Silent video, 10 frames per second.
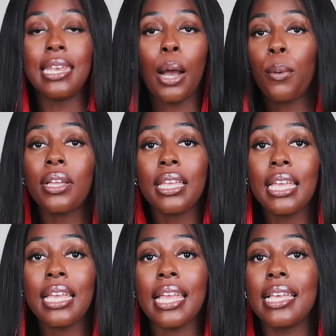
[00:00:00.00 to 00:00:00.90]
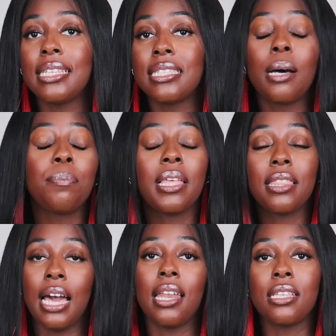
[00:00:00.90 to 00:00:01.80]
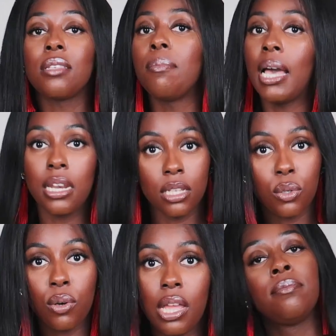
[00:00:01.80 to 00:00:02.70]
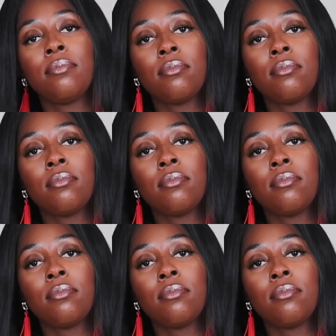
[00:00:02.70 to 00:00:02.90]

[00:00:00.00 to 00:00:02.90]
Networking is something that is mandatory.